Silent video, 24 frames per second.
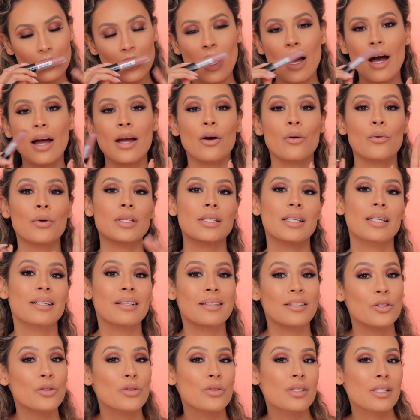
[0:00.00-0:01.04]
I always get a
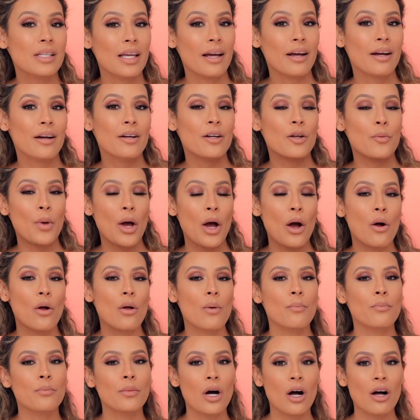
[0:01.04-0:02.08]
little scared
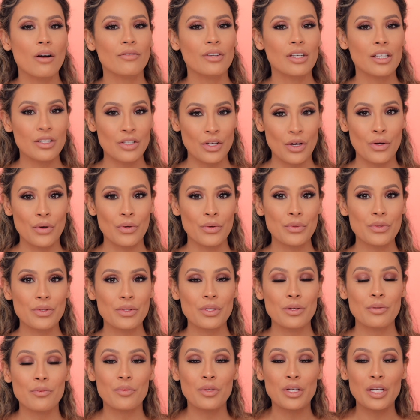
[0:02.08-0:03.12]
about mauve tones
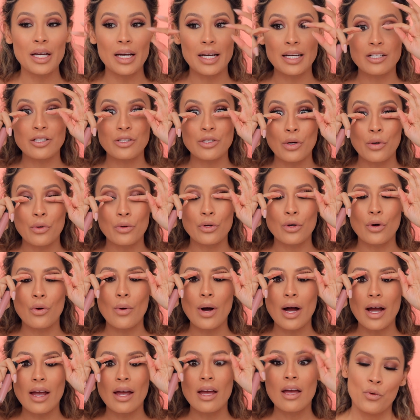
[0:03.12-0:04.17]
on me. I don't know
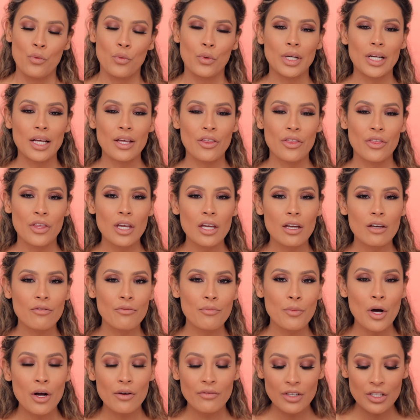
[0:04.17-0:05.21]
why. When I think of
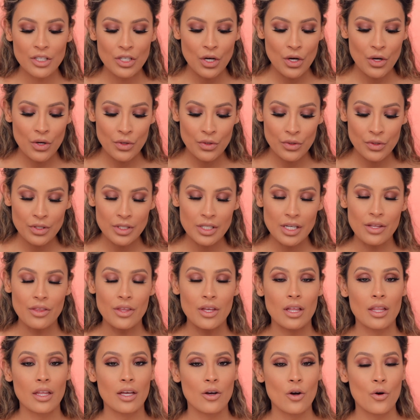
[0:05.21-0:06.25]
mauve tones, I
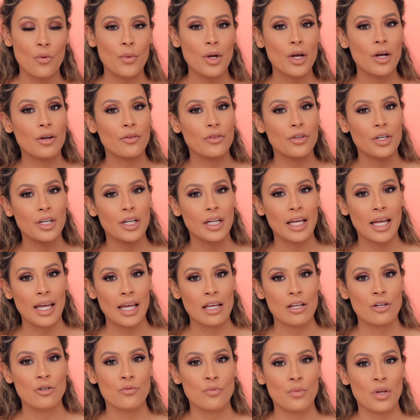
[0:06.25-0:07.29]
think like, oh my God, they're gonna
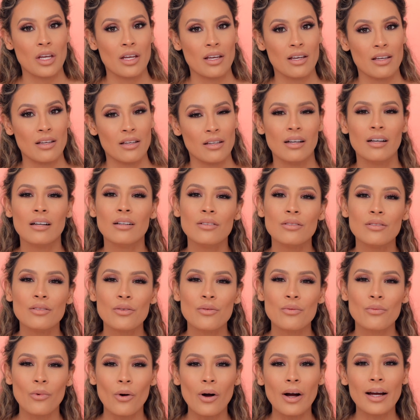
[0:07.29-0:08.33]
age me. I don't know
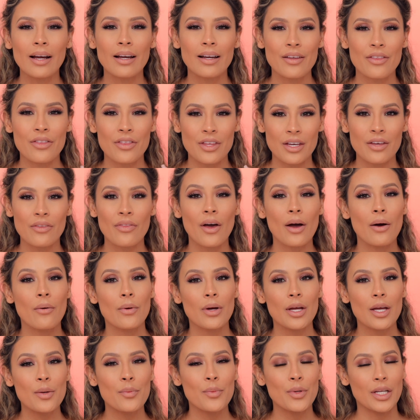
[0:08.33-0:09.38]
why I think that
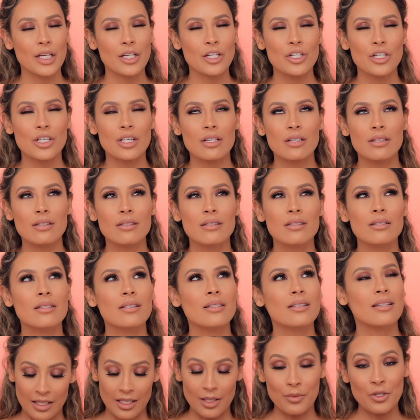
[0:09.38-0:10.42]
way, but
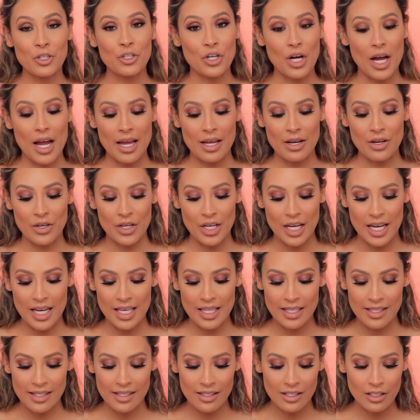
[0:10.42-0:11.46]
let me try it, okay?
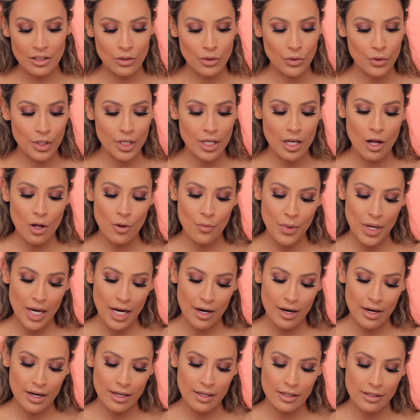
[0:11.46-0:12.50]
This is the L'Oreal
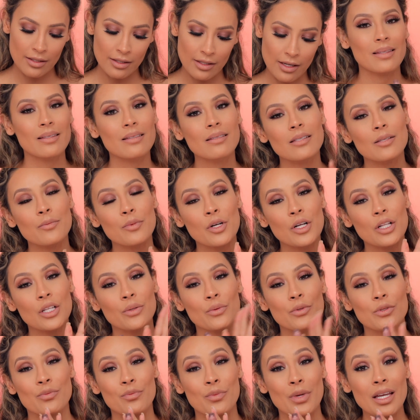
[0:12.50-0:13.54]
Paris. This lip color
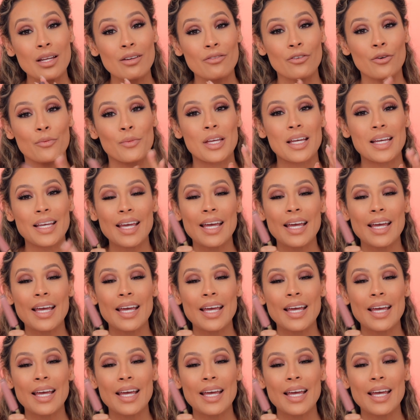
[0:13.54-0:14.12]
was made for me. It